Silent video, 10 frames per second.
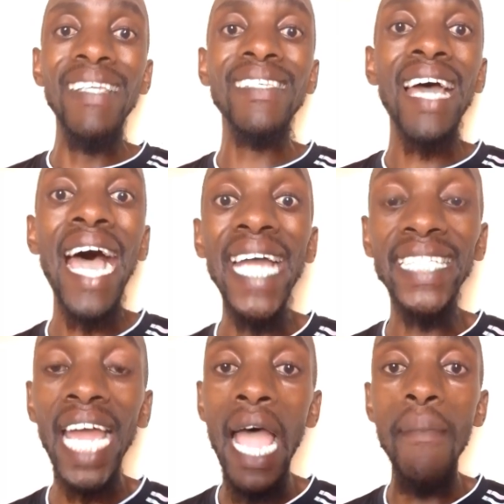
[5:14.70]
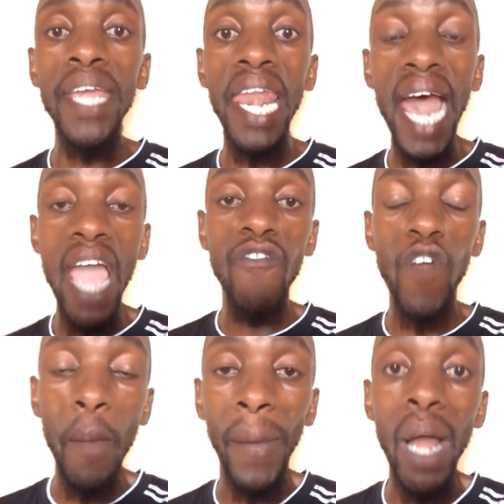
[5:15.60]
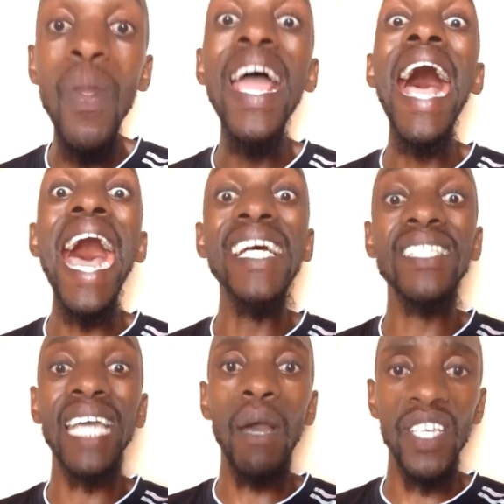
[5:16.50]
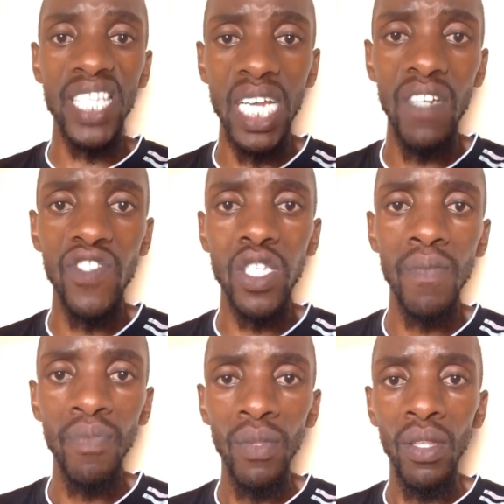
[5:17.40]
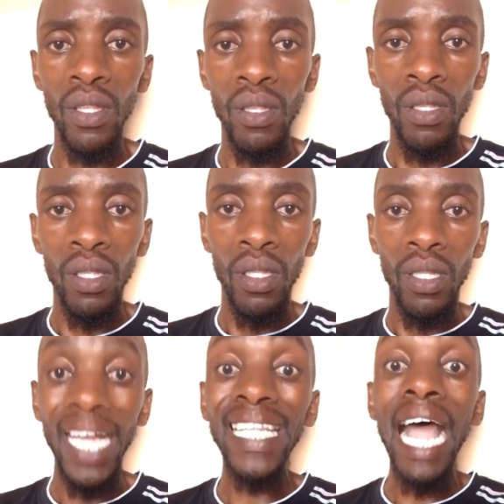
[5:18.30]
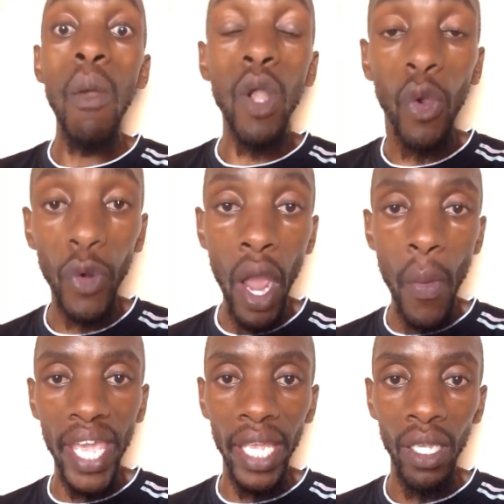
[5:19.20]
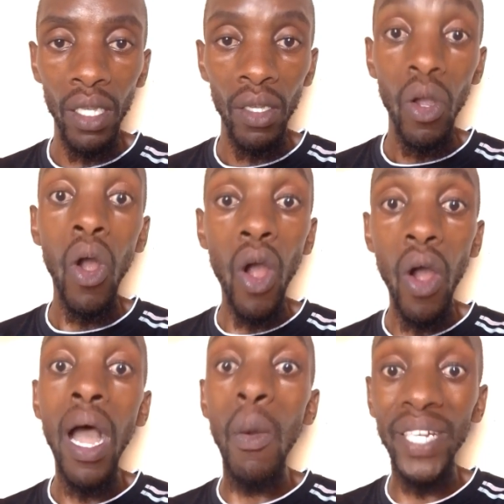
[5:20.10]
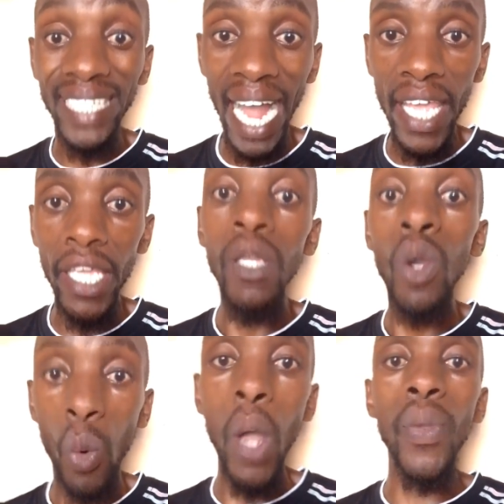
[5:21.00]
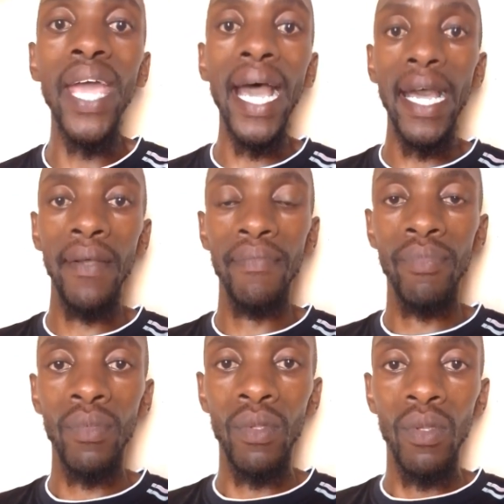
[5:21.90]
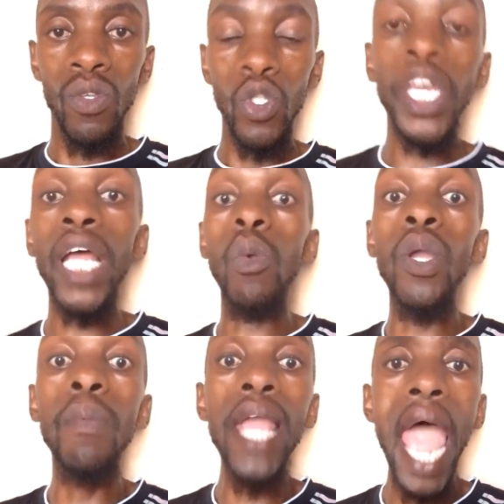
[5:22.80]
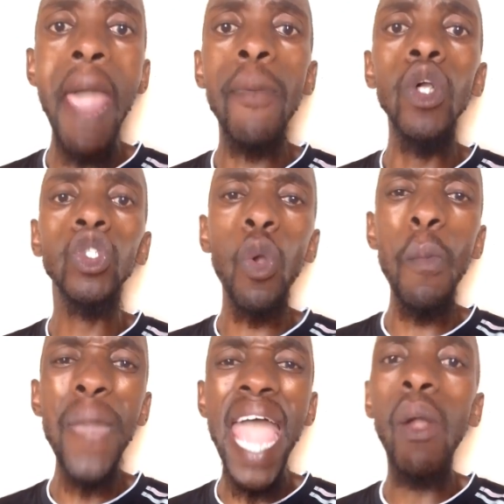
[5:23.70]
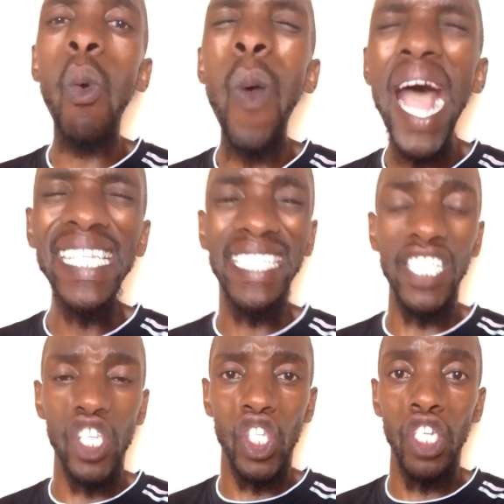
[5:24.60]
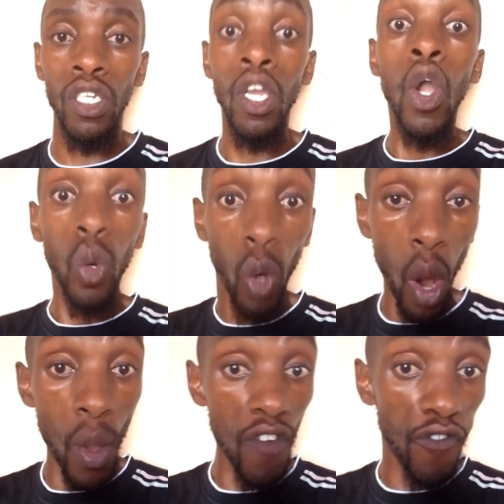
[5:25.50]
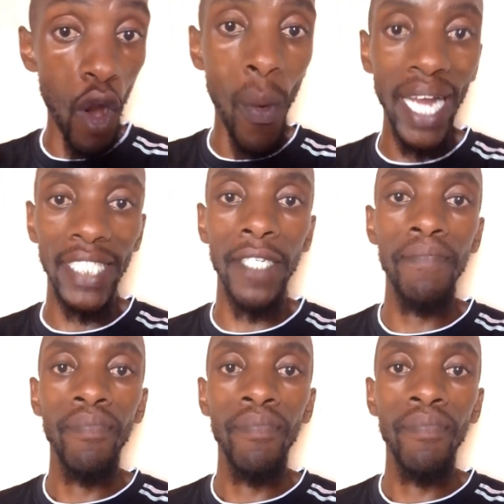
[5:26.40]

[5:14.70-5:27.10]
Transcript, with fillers: It's a high time in life whereby we ask ourselves that are we growing or are we dying where we are? So that we'll be able to make wise decision going forward.